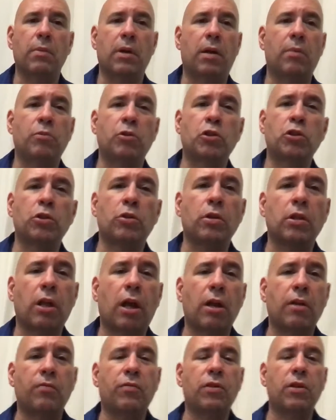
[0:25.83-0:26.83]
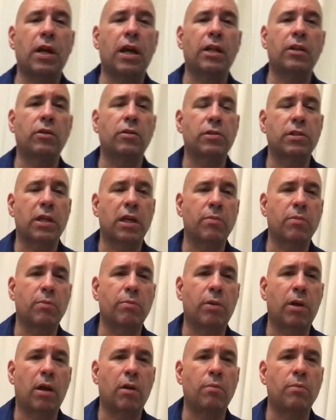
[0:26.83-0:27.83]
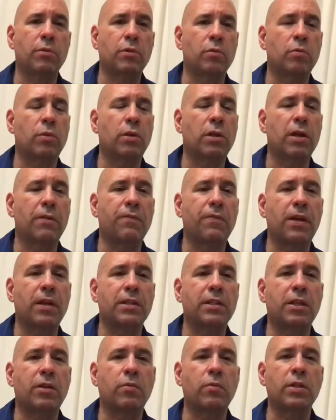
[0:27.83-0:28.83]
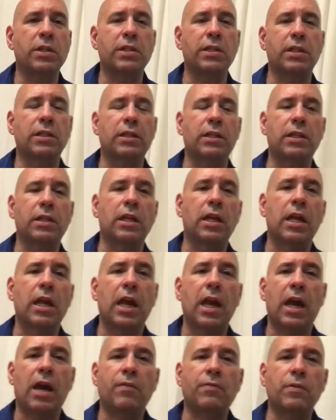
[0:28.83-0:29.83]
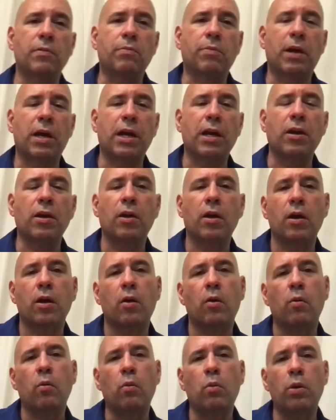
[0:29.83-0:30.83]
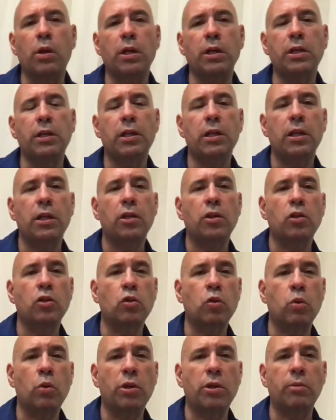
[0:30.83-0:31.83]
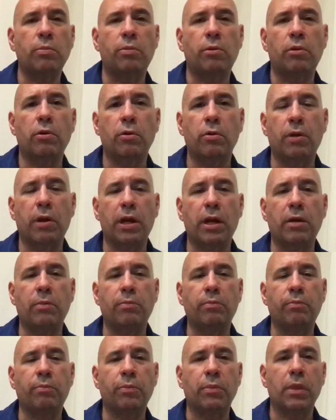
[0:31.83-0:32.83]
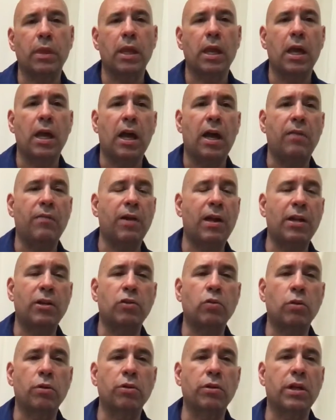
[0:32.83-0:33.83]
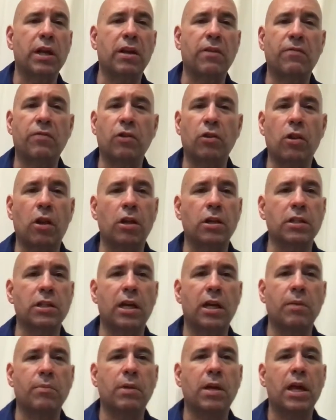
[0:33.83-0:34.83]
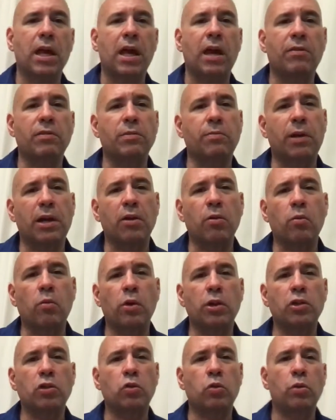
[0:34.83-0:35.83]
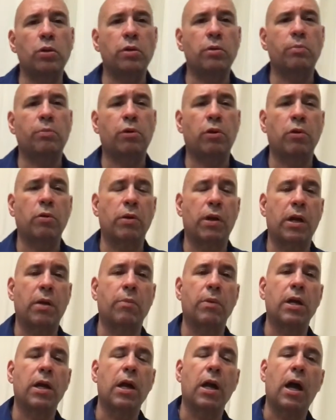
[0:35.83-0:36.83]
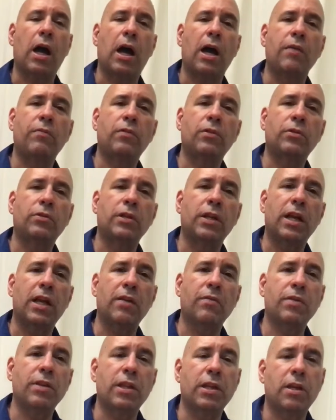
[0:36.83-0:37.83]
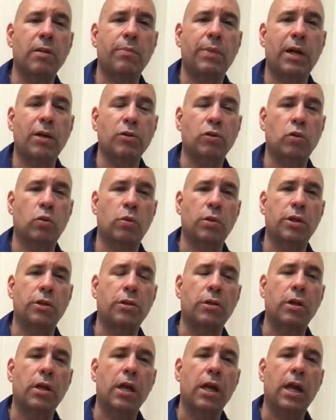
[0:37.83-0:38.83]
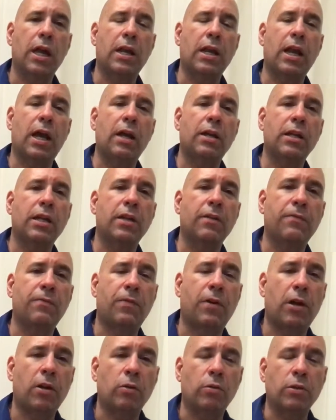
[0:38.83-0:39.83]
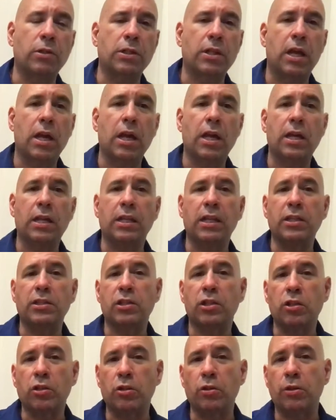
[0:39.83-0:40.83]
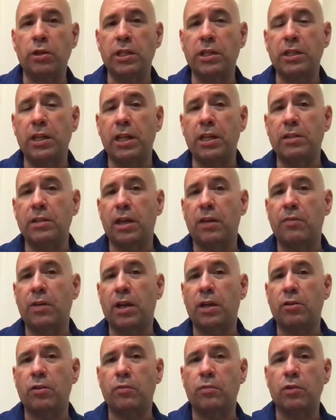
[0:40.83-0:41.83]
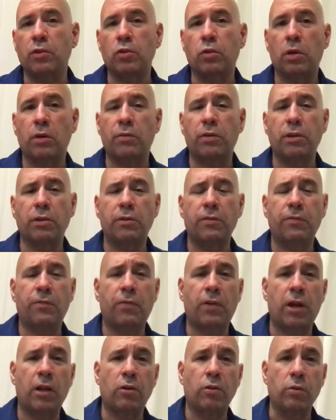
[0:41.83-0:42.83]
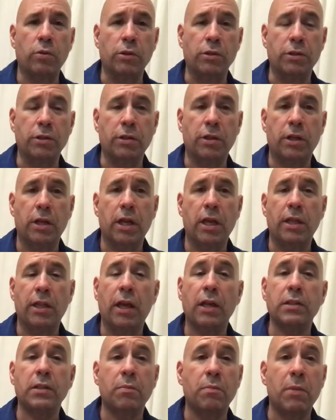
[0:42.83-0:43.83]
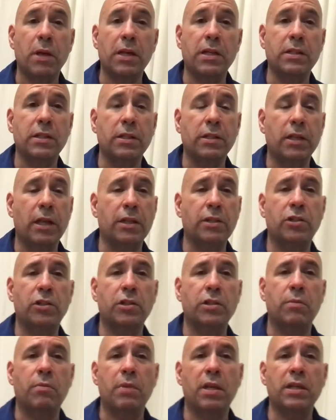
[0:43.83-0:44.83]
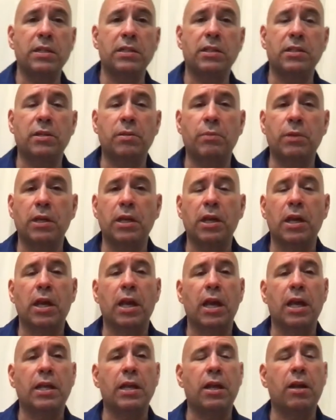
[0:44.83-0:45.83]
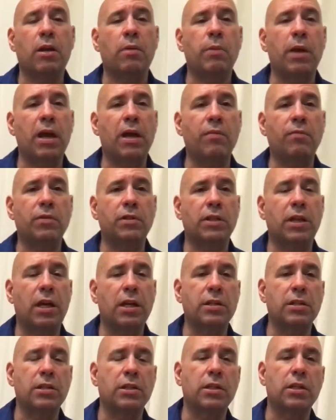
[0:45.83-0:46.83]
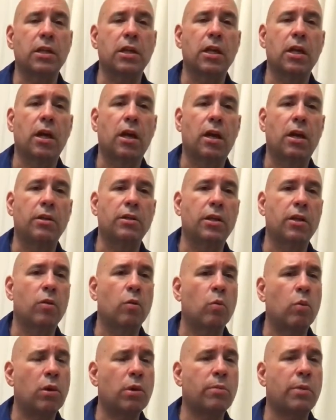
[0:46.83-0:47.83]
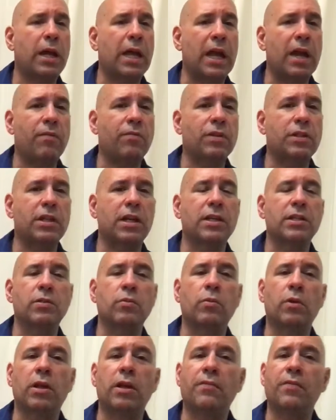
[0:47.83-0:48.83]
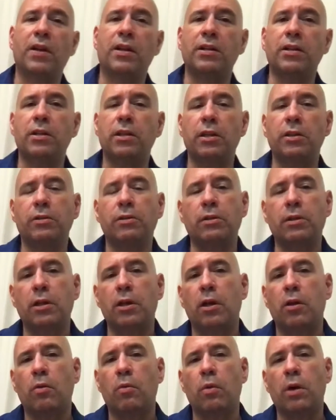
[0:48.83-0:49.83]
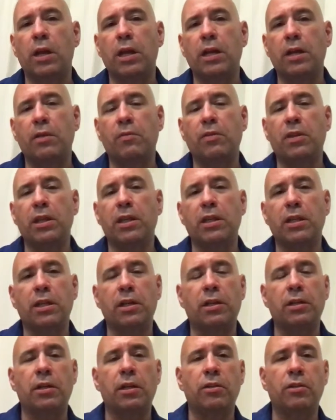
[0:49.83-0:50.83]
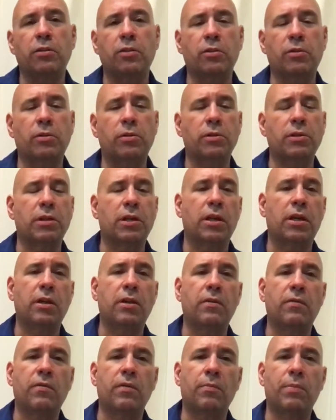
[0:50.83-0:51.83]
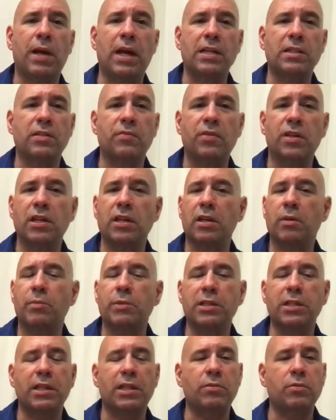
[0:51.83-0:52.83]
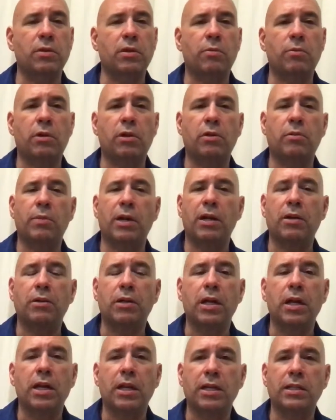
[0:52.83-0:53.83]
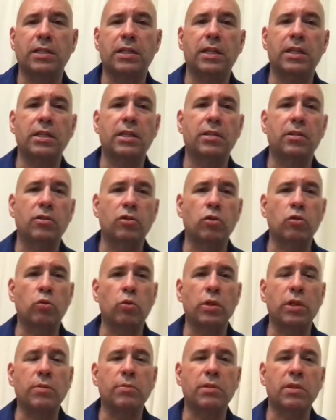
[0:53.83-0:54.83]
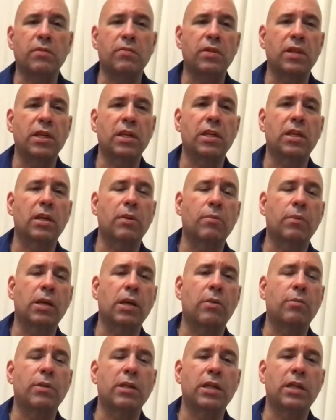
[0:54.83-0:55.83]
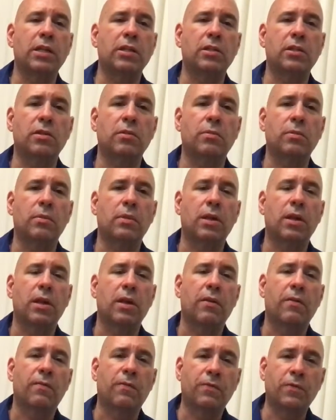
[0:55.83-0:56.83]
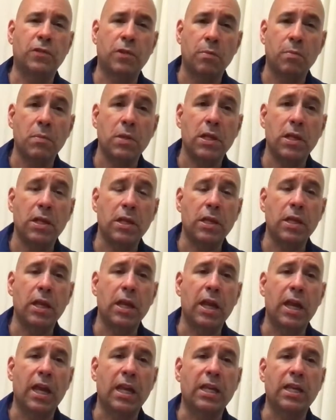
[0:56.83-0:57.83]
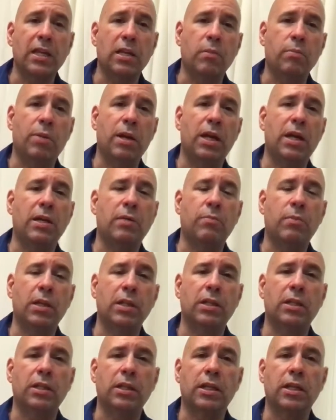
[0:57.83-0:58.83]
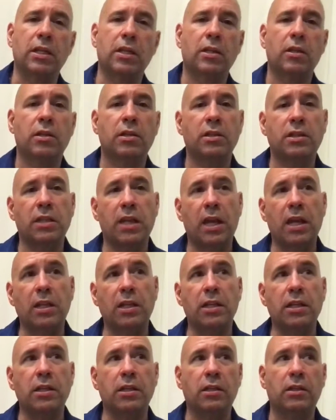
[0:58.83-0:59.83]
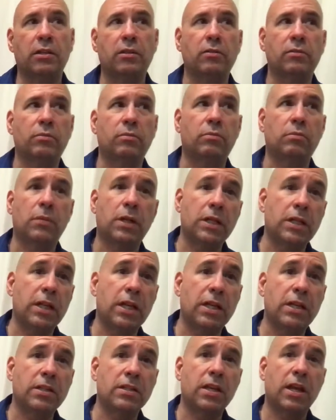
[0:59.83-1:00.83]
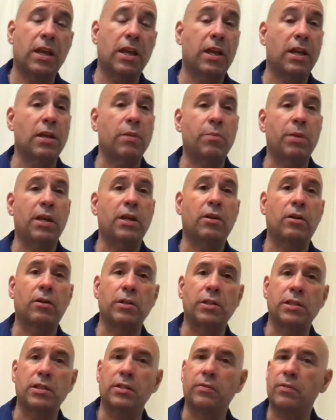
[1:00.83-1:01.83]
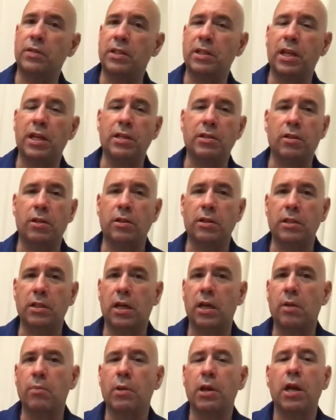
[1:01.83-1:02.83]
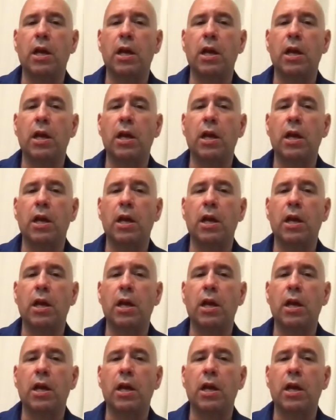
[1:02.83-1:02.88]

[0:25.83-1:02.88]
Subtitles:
I'm sure a lot of you had those type of problems. And what I found out recently after buying one Twitter program, I've had a Twitter account for a long time. After buying one Twitter program, I've learned everything about Twitter and how to get followers. In less than 30 days, I've gotten over 1,200 followers. That's amazing. That's just amazing to me. And now I'm advertising on there. What am I advertising? Well, I found another way of getting another source of passive income. And see, that's what I'm all about, is getting streams of income coming into to me and getting paid monthly, daily, Mondays. Hey, I get paid all these different days all the time.